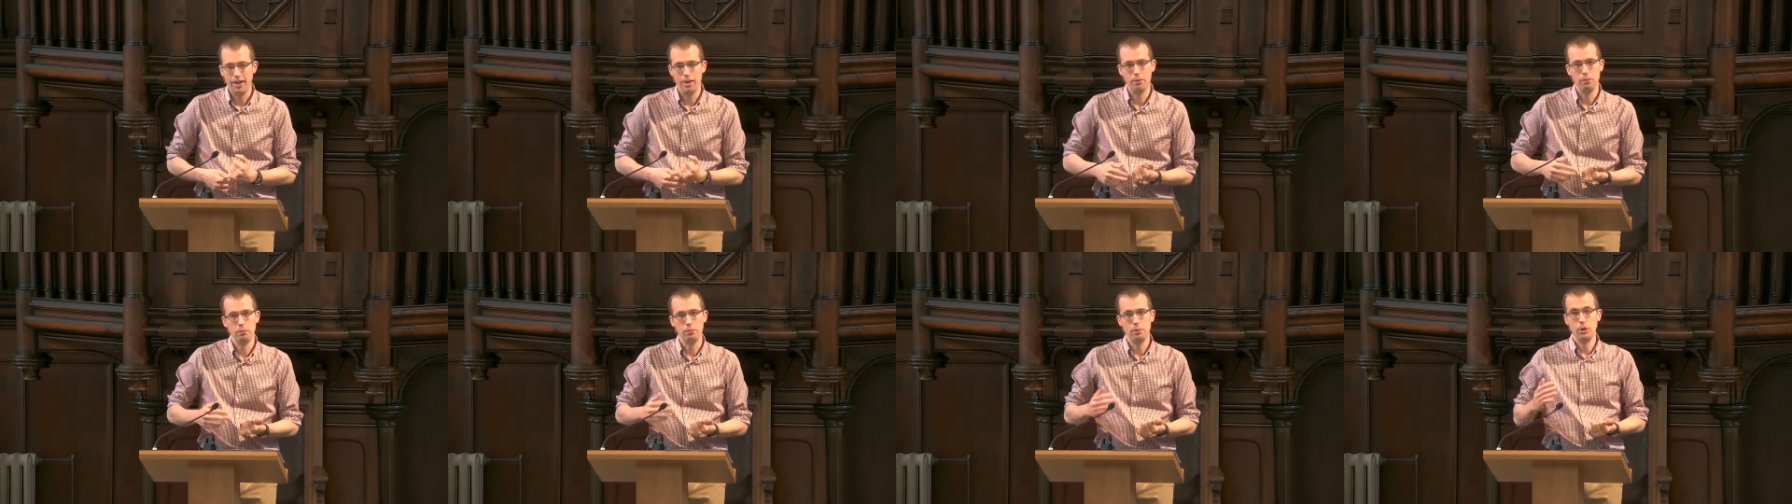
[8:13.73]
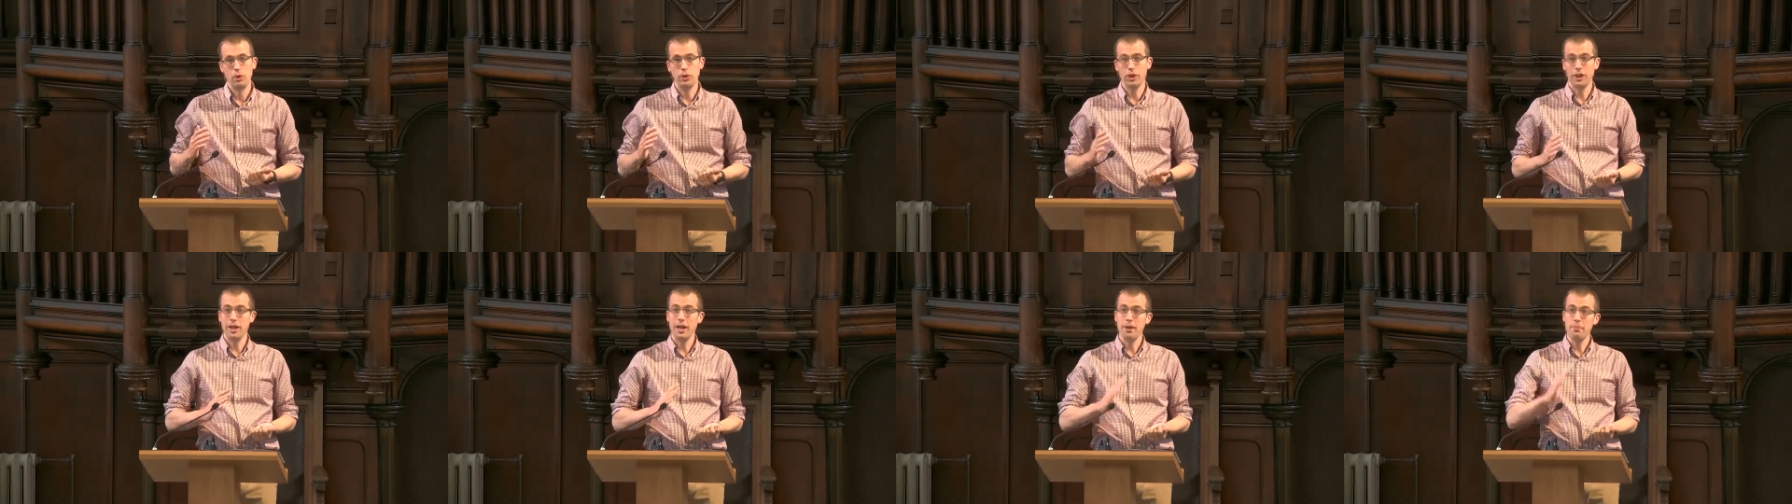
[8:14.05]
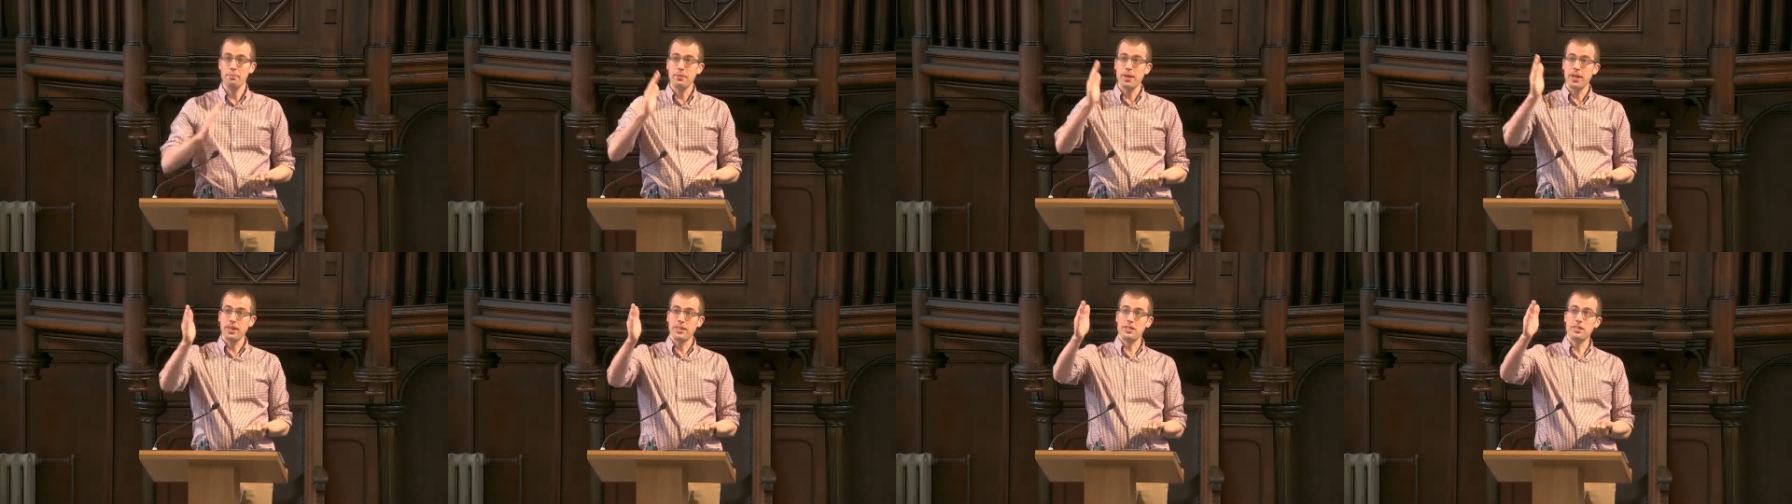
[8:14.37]
We're looking
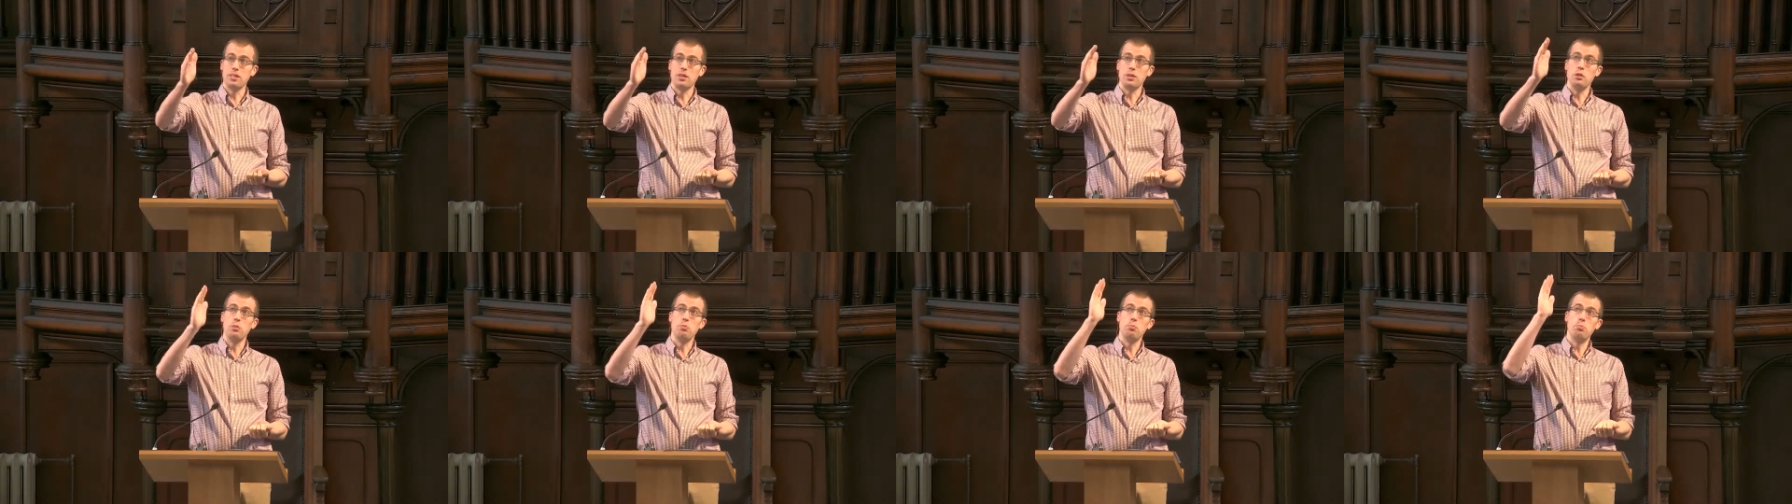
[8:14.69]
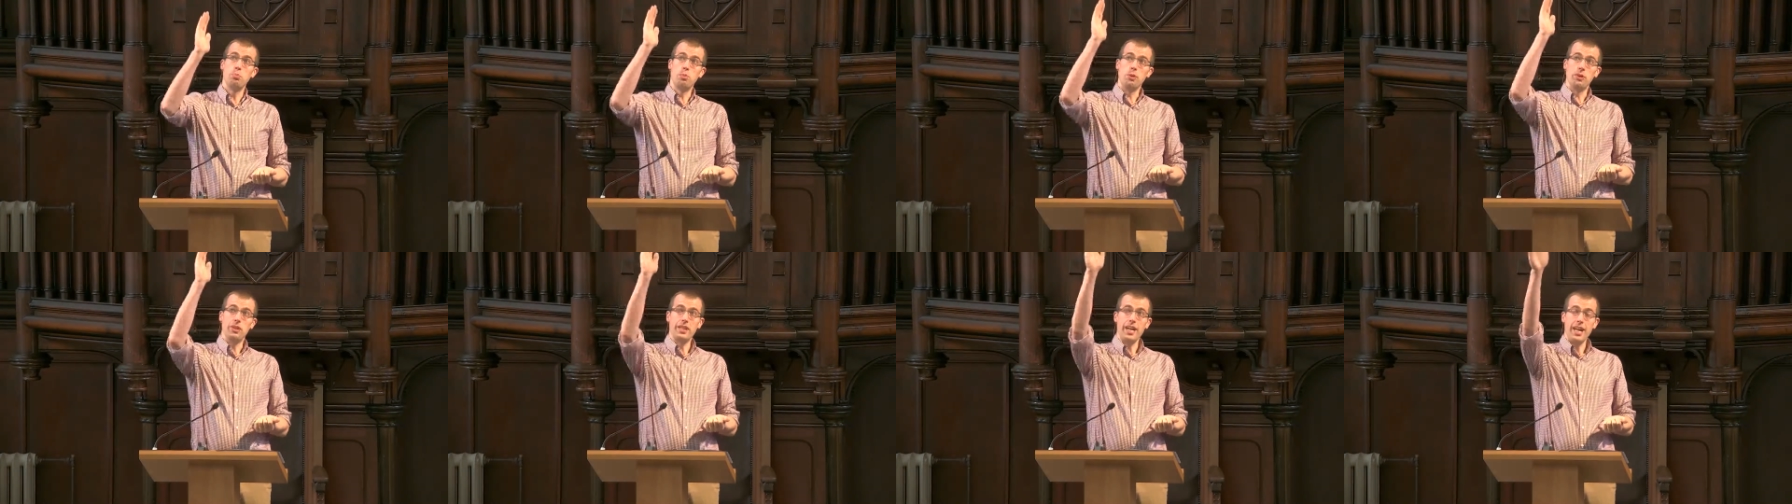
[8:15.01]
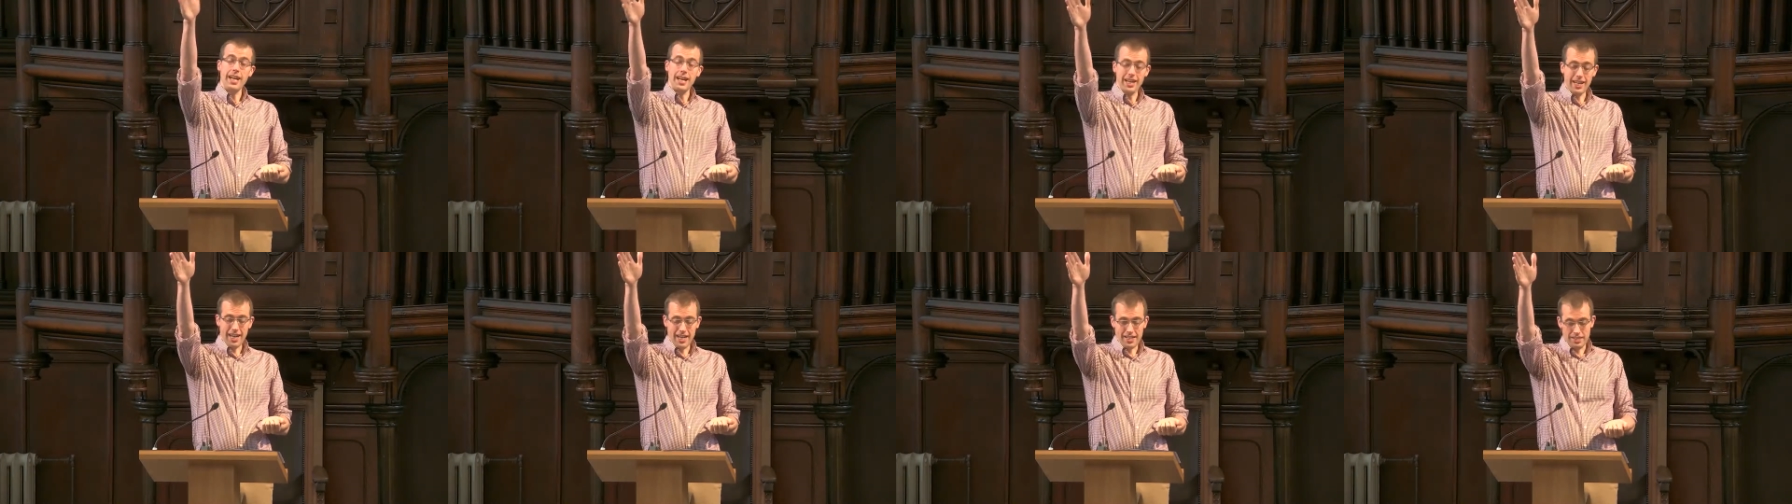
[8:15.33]
up that slope, we're trying
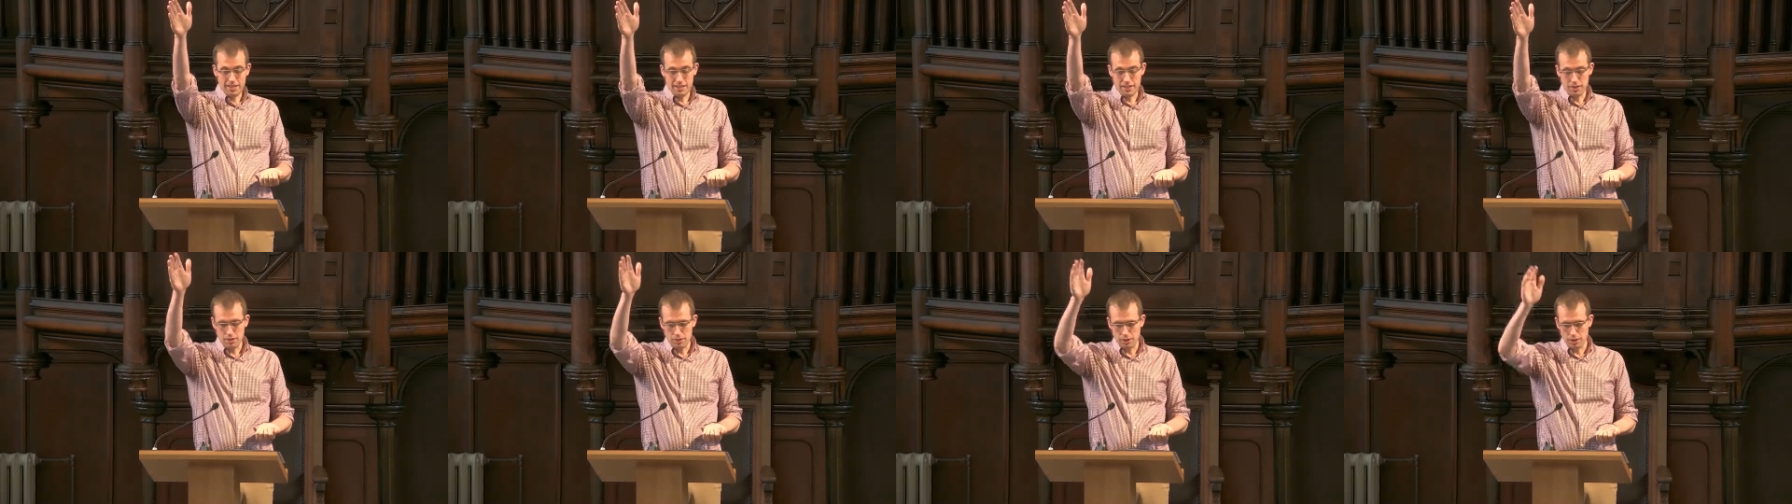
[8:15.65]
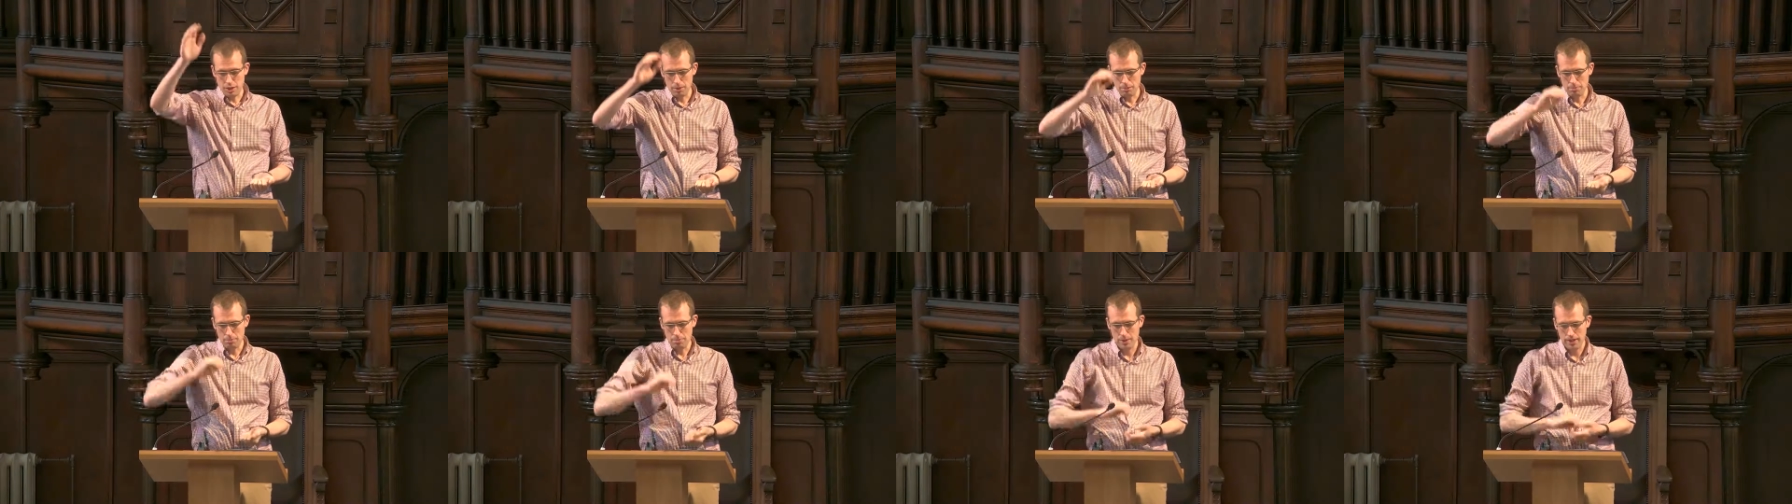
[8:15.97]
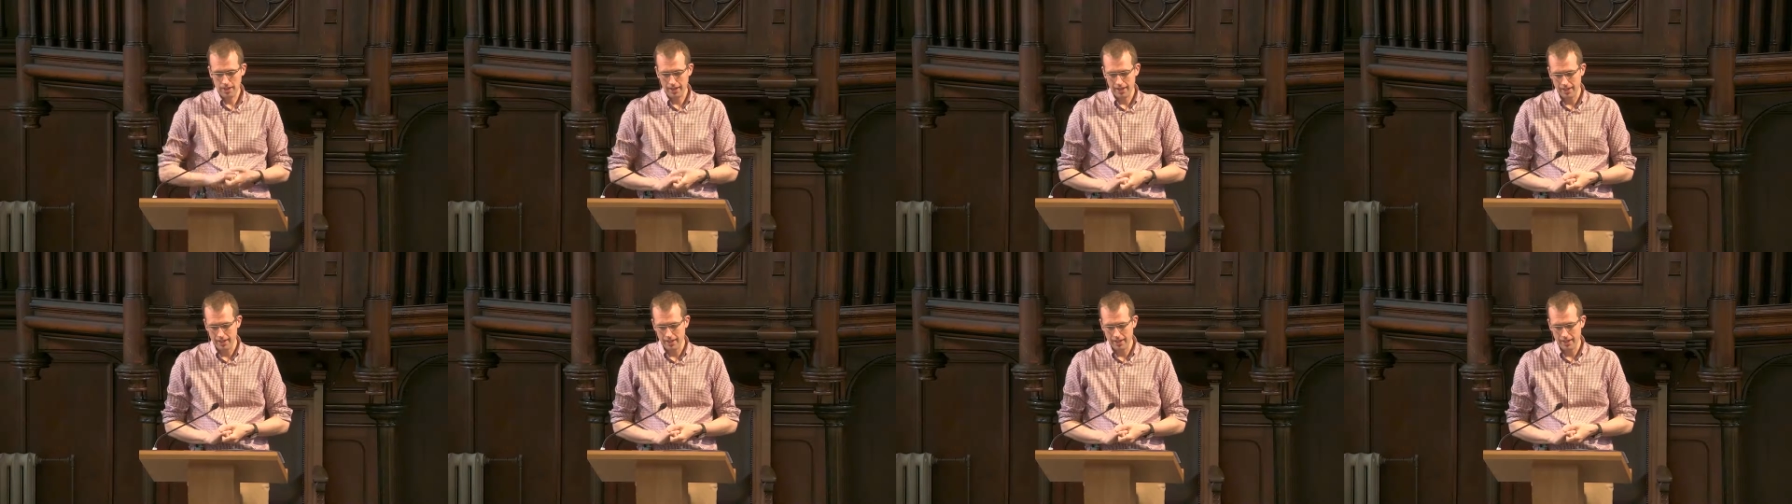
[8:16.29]
to get to the top,